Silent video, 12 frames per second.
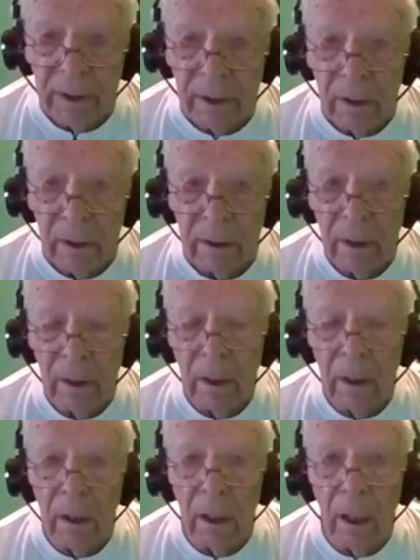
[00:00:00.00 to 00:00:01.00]
on
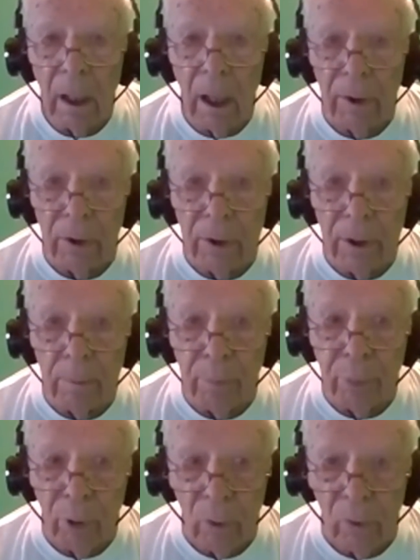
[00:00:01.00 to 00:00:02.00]
how you can
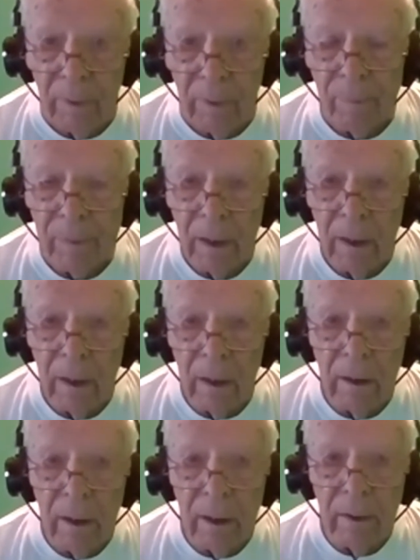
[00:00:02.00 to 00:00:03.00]
program
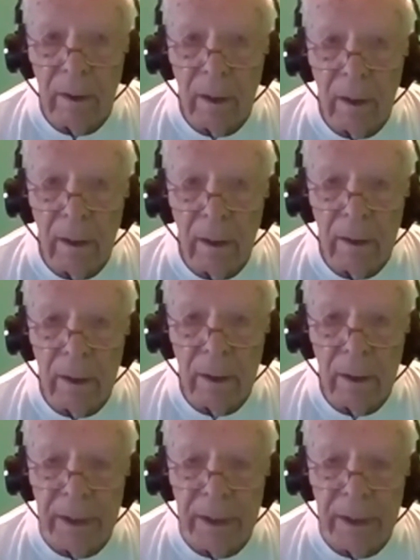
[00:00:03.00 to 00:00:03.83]
it.